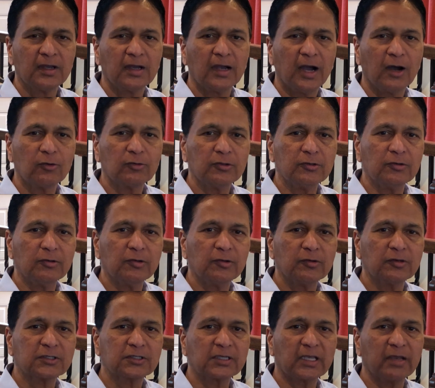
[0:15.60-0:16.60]
how the
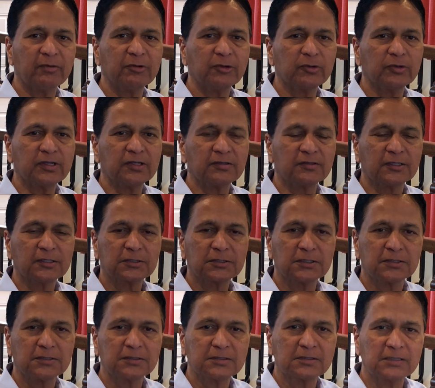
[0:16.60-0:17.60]
universe came into
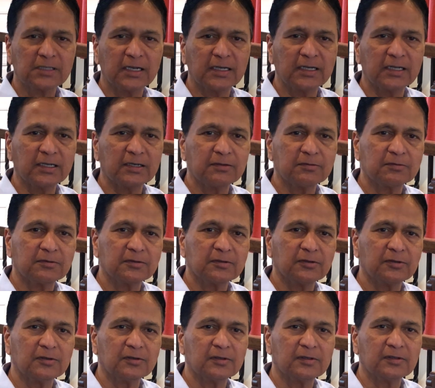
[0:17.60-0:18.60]
existence and then
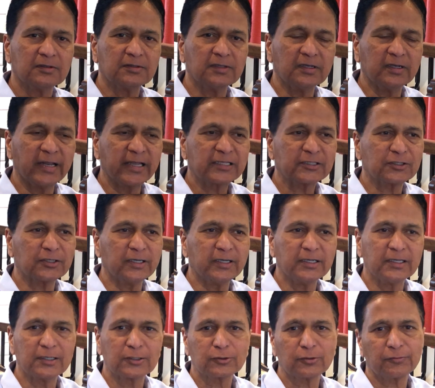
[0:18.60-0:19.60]
the next
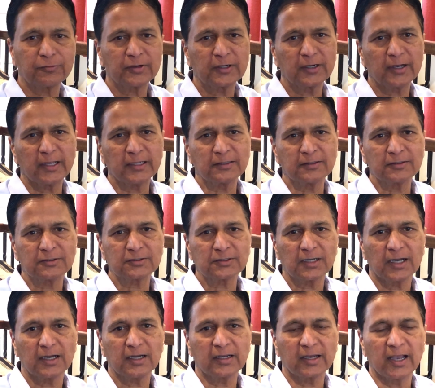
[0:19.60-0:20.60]
layers of it, like
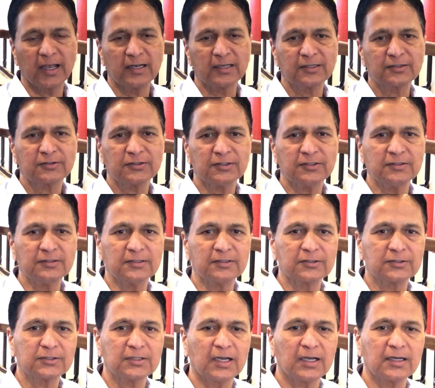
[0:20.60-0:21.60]
the galaxies and
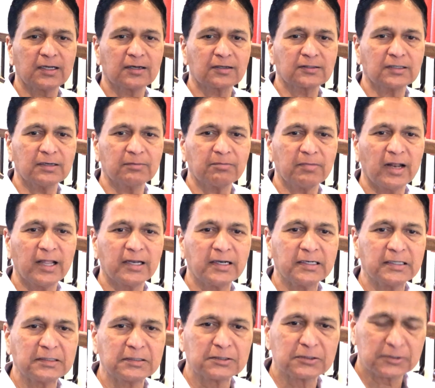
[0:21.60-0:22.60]
stars and
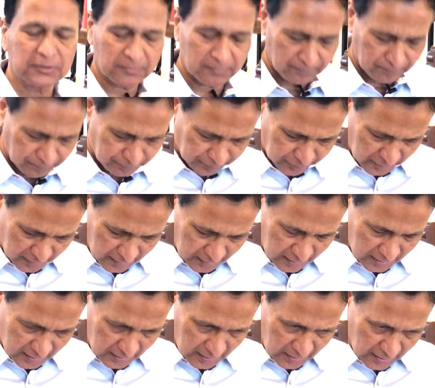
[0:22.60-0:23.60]
planets.
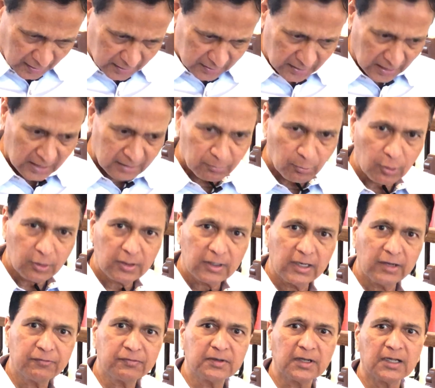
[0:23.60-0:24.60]
And that book
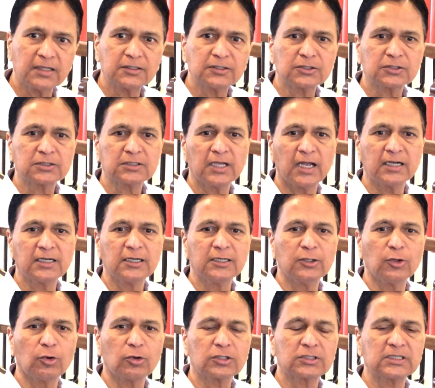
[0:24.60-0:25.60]
left us at the
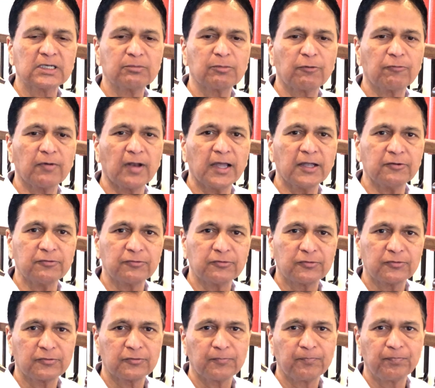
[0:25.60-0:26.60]
doorstep of life.
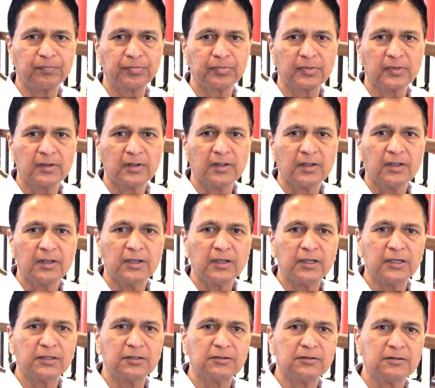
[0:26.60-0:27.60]

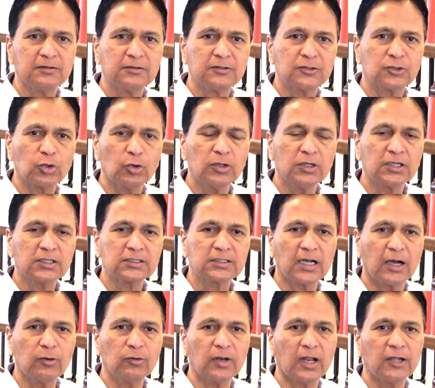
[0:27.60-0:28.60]
It told us
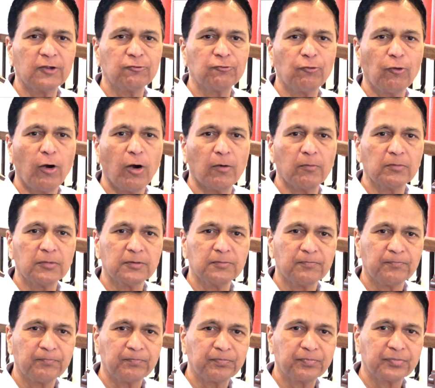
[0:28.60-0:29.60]
how life formed,
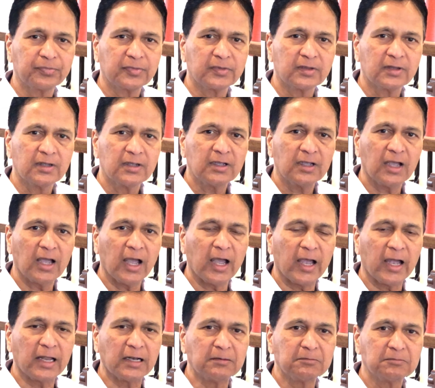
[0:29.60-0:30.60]

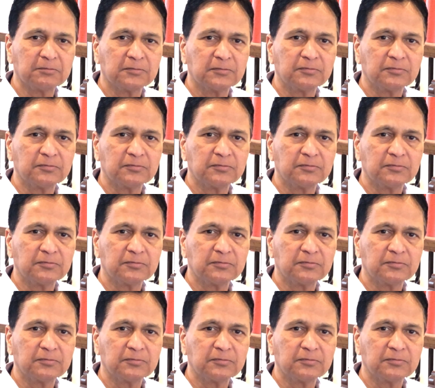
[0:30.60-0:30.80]
and